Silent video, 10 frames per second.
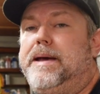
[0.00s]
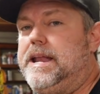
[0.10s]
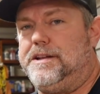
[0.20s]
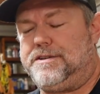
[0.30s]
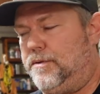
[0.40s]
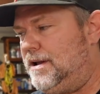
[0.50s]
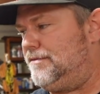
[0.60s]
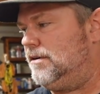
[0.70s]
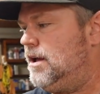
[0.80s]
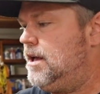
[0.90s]
maintenance or
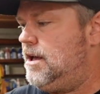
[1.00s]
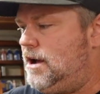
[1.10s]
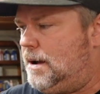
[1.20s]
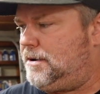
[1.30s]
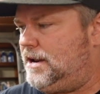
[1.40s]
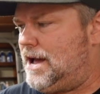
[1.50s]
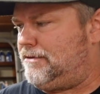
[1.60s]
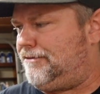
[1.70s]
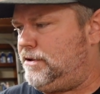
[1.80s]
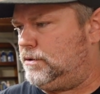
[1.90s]
whatever, I'm gonna have
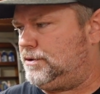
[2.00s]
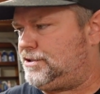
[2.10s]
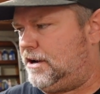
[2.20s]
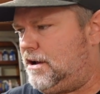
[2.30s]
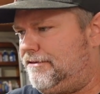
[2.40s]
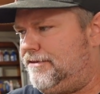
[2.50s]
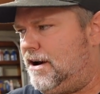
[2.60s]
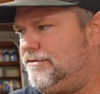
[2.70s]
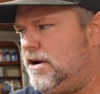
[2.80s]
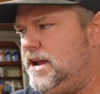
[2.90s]
a fuel shutoff
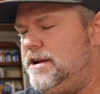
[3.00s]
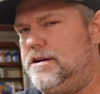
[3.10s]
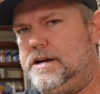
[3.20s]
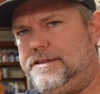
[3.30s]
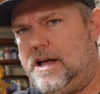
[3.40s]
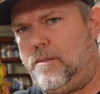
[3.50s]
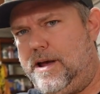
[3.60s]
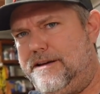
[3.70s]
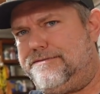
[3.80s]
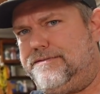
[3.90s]
valve right here, and that
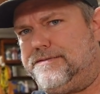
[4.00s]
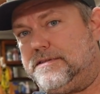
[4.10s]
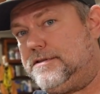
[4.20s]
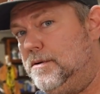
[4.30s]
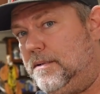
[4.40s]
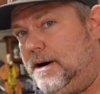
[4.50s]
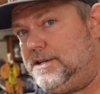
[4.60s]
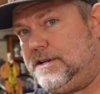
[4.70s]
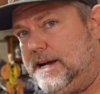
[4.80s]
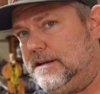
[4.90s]
way if, if it's too
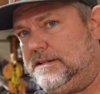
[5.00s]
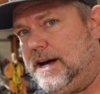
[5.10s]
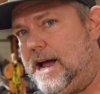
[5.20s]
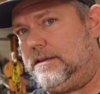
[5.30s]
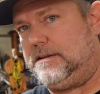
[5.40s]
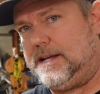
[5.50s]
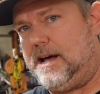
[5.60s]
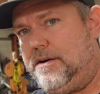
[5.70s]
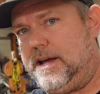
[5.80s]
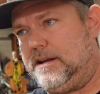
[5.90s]
much, I can dial it
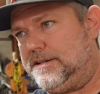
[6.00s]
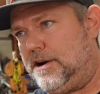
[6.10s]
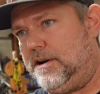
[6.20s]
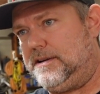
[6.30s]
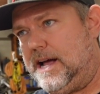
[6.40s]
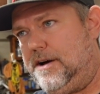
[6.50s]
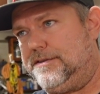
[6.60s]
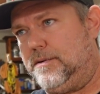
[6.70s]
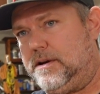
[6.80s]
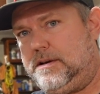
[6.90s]
down. I can turn it down
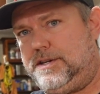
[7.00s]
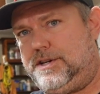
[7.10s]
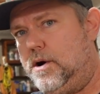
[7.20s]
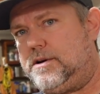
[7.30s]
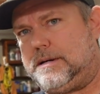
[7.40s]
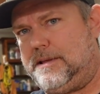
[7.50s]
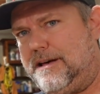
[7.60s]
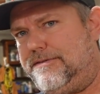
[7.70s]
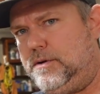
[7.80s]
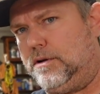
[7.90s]
to choke some of
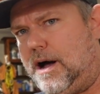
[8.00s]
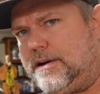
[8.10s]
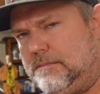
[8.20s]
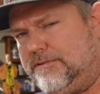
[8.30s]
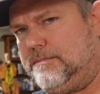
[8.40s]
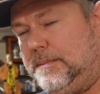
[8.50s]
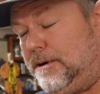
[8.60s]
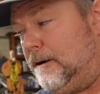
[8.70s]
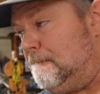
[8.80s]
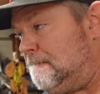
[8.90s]
that fuel off coming from the
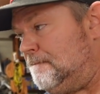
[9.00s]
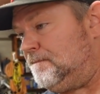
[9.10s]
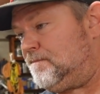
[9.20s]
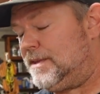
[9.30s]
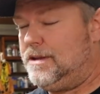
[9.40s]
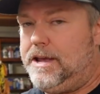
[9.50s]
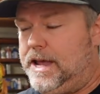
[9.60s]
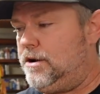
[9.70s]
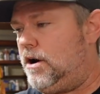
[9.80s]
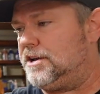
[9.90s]
pump.
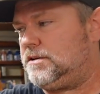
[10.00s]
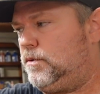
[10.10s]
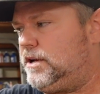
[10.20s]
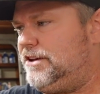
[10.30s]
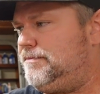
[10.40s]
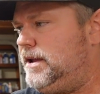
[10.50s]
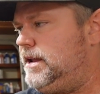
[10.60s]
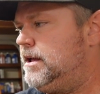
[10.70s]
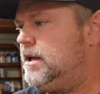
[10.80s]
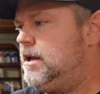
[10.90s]
And it also will give
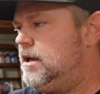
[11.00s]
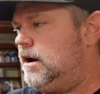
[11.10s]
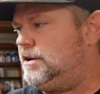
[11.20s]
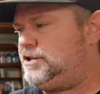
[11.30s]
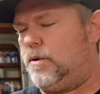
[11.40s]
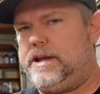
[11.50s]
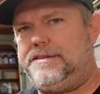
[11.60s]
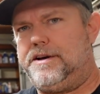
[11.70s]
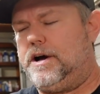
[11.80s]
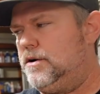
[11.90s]
me a joint in
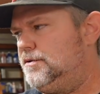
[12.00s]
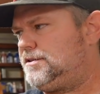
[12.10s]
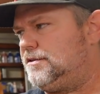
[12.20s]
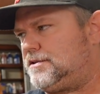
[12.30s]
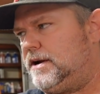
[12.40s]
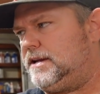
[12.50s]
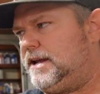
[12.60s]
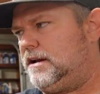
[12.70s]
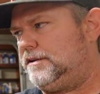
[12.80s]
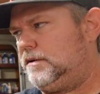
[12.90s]
the hose so I can
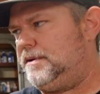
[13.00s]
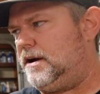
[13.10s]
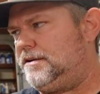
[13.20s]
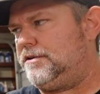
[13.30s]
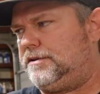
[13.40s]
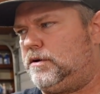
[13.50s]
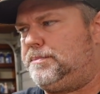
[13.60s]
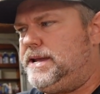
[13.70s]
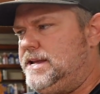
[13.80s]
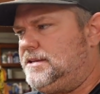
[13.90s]
get a little bit, another little
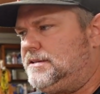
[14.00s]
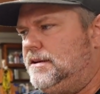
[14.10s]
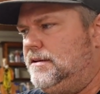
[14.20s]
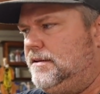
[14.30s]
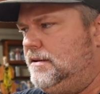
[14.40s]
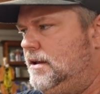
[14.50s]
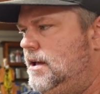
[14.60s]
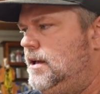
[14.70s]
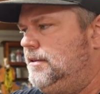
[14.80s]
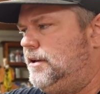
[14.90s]
piece
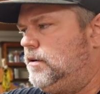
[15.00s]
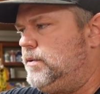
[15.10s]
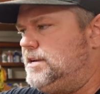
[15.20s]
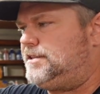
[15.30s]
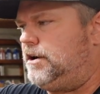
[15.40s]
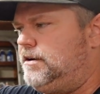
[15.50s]
that'll reach there